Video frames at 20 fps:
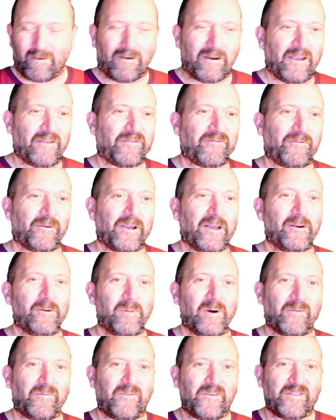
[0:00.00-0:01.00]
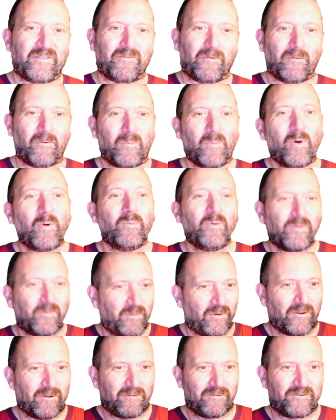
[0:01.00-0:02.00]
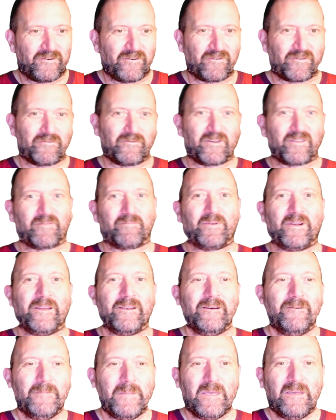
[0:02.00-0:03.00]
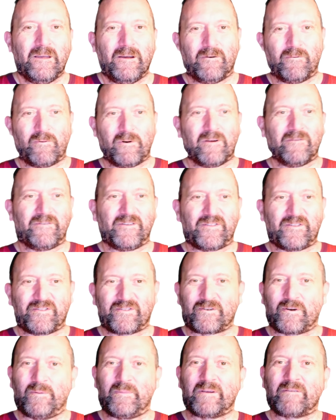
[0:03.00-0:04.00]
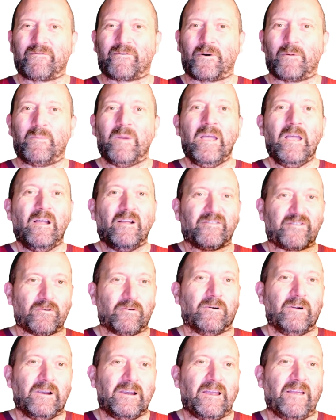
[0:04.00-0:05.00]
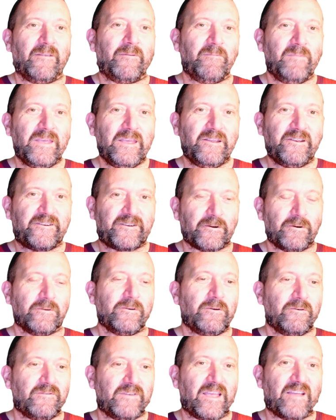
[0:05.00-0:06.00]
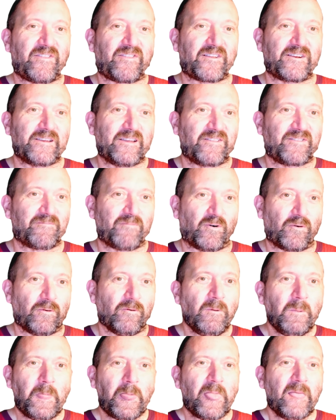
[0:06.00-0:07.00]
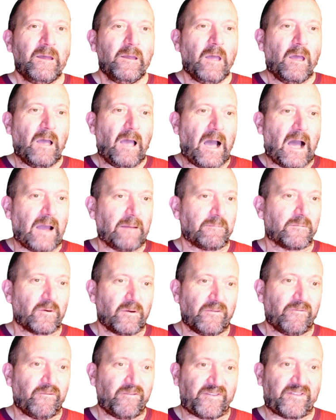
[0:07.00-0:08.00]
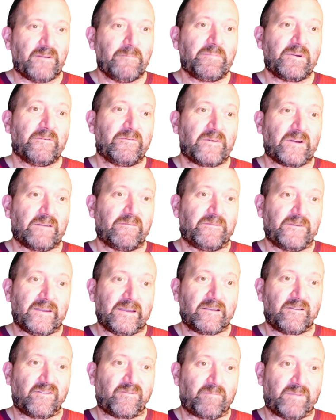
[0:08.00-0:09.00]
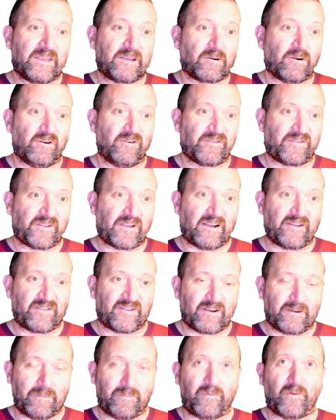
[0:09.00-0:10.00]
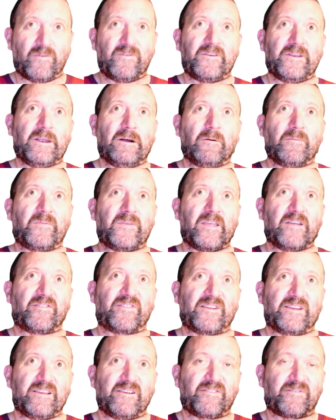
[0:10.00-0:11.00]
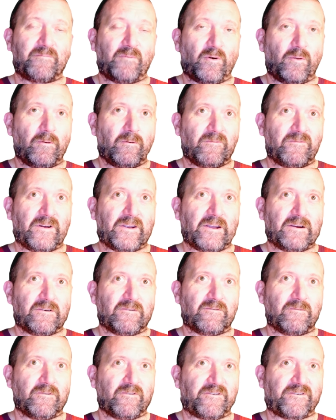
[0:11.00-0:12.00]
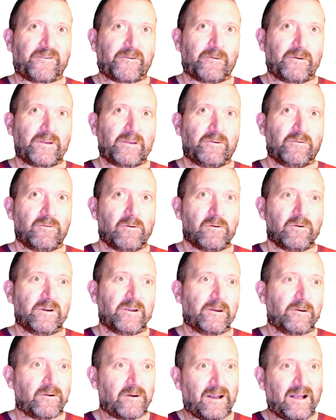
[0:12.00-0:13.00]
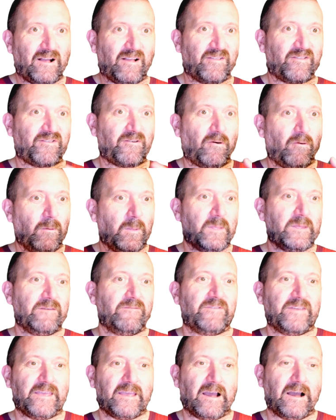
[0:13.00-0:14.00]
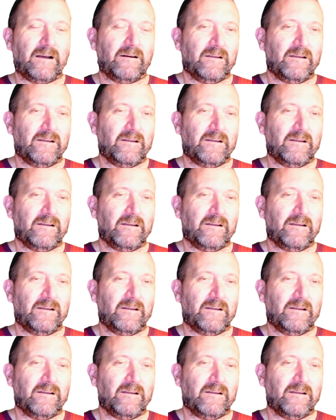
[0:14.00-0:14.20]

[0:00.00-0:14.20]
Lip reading: let's forget about this for a moment, but just to explain where this is coming from. So let me show you the SIS model. I'm going to simplify things because, as I pointed out, the SIS model that I was showing you earlier has only